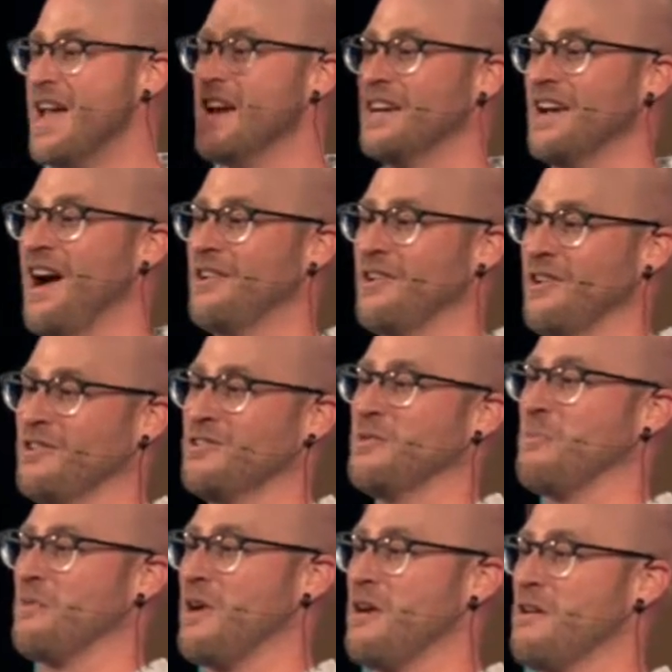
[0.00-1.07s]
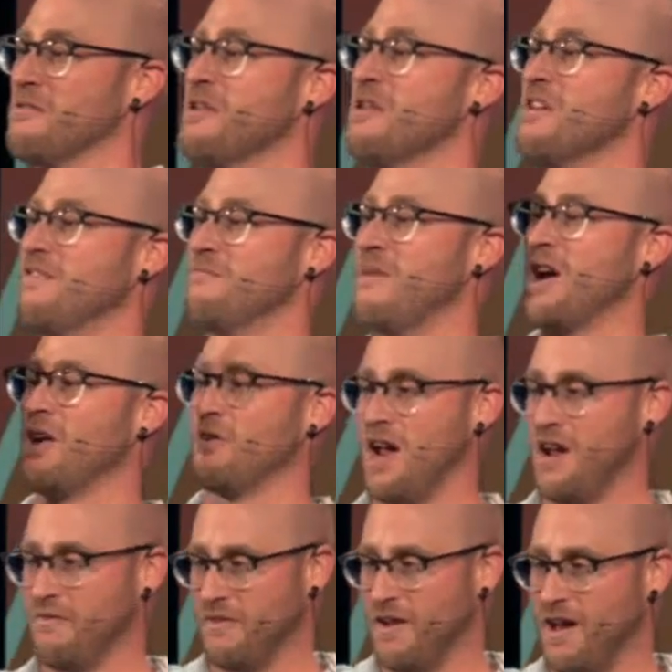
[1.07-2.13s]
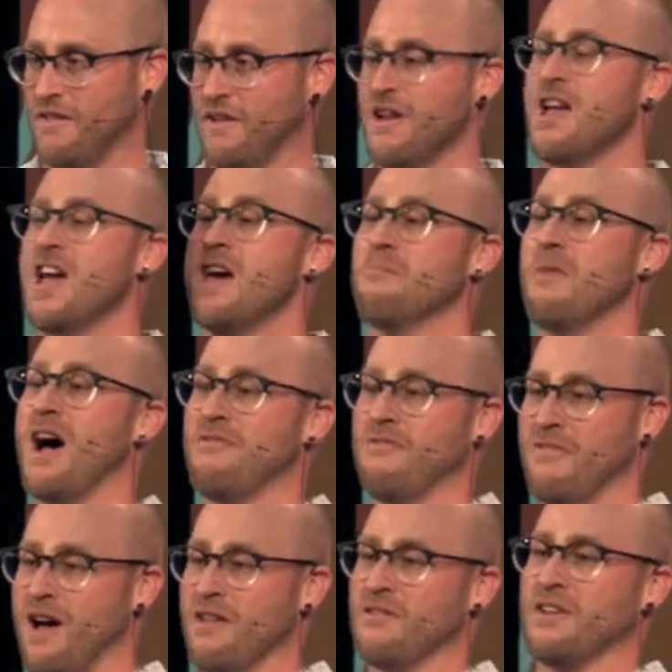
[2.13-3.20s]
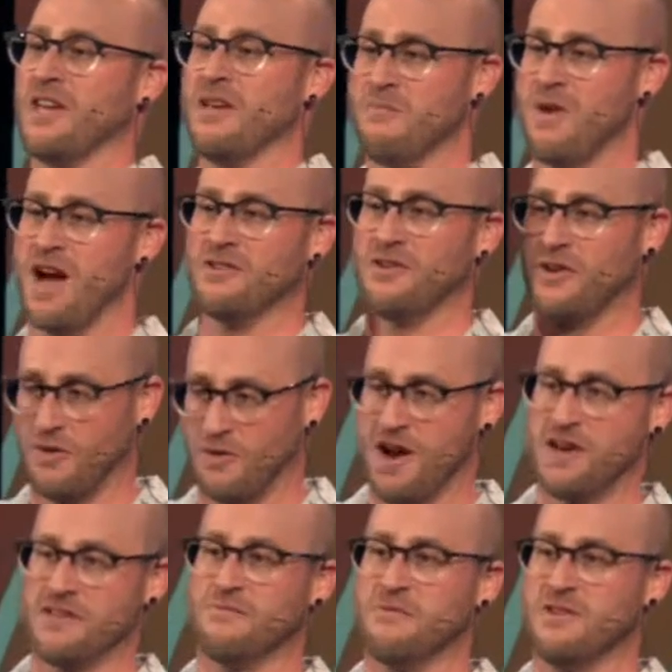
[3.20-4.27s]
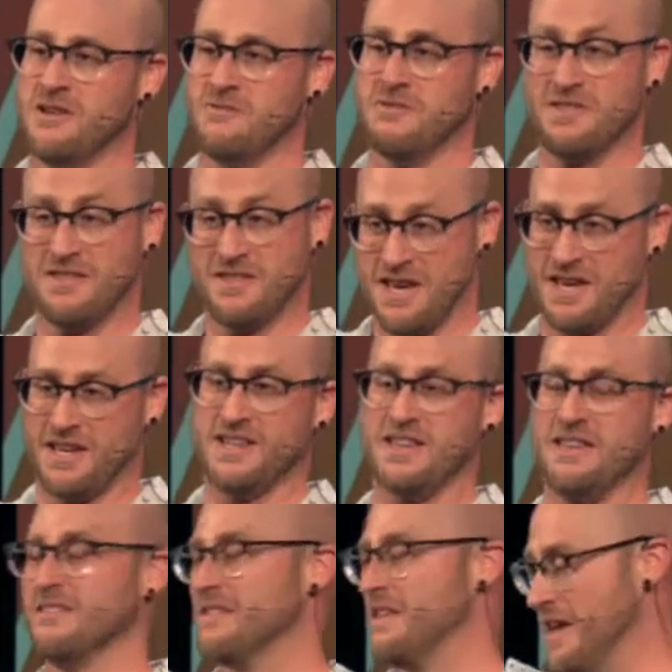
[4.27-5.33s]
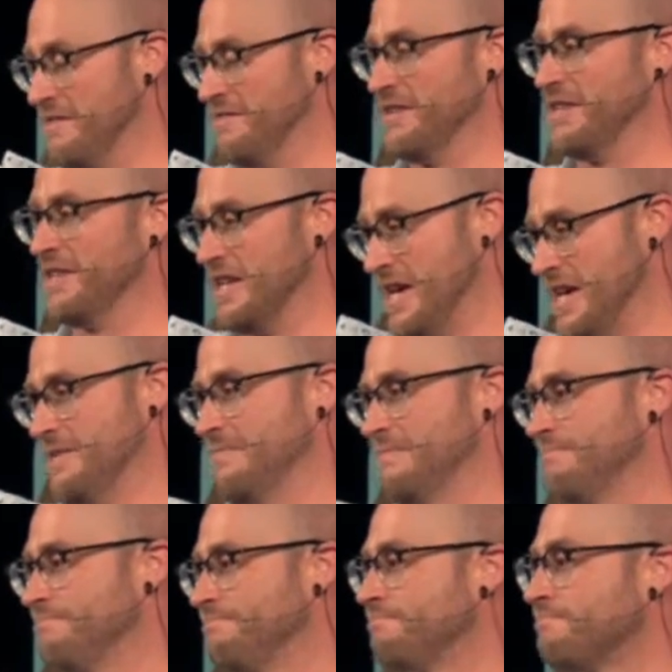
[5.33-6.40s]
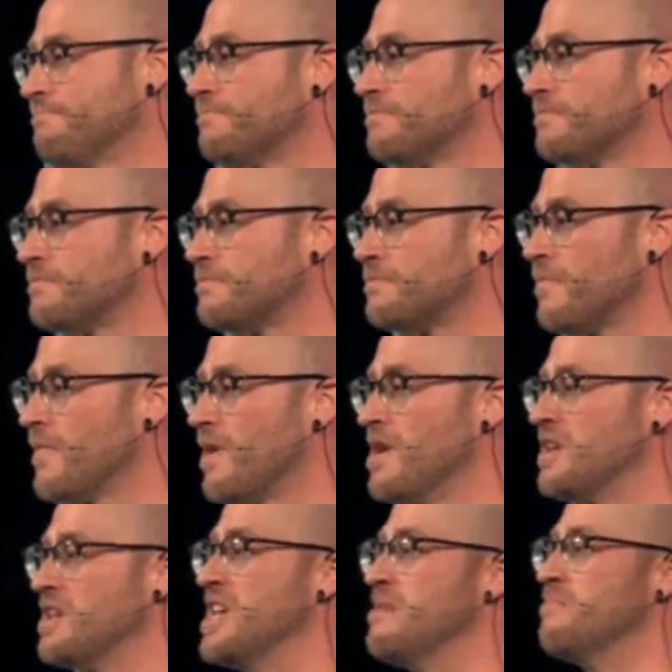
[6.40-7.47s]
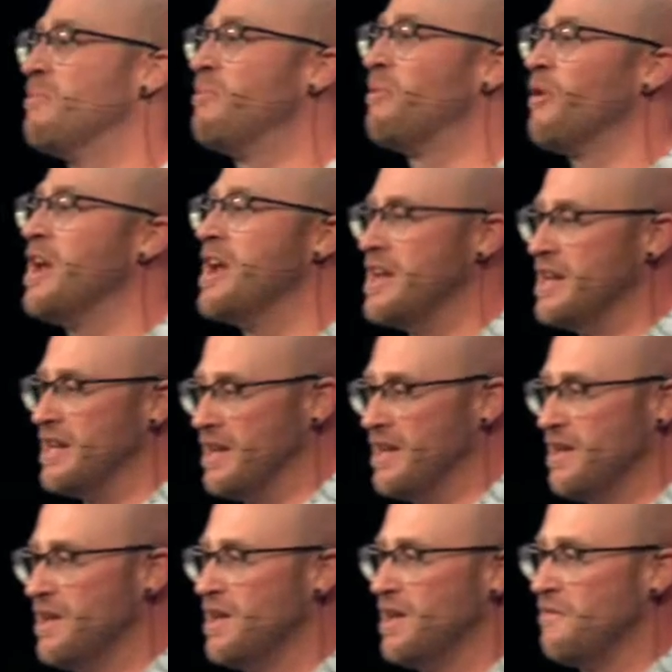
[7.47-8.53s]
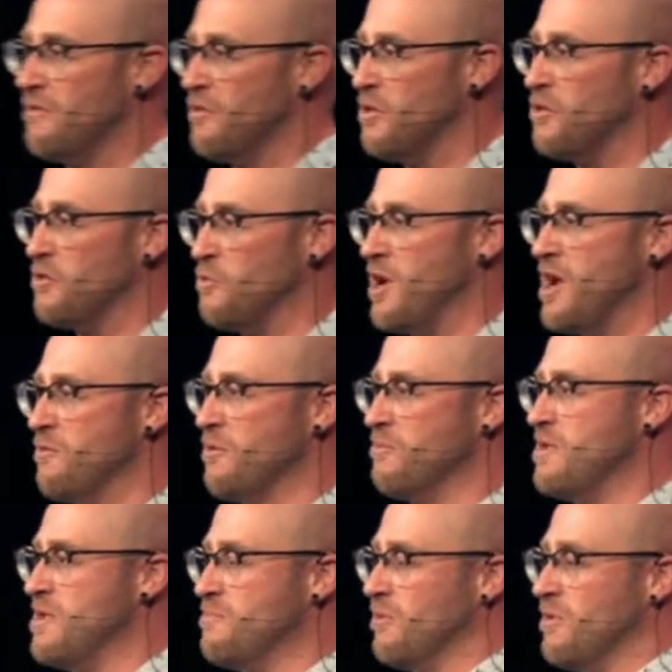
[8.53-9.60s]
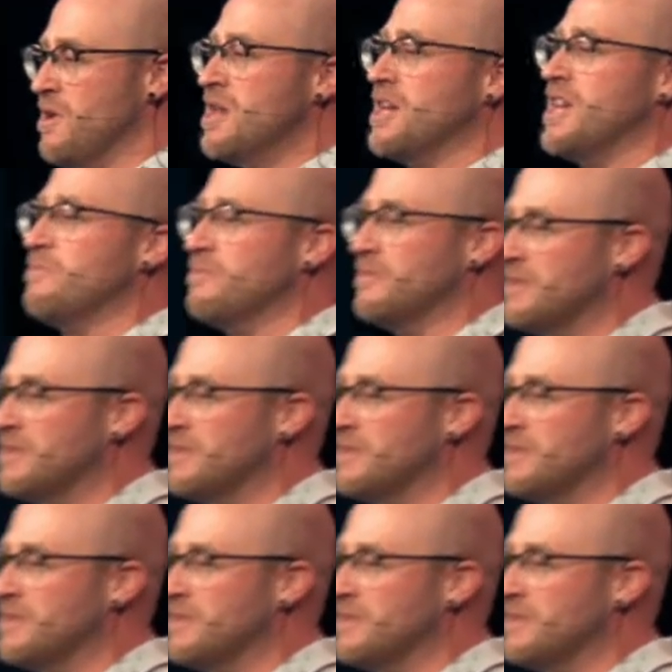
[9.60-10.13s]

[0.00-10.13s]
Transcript: and God heard the prayers of my grandfather, and my father came back to Christ when he was sick, and he's in heaven today. Keep praying for those wayward people. Keep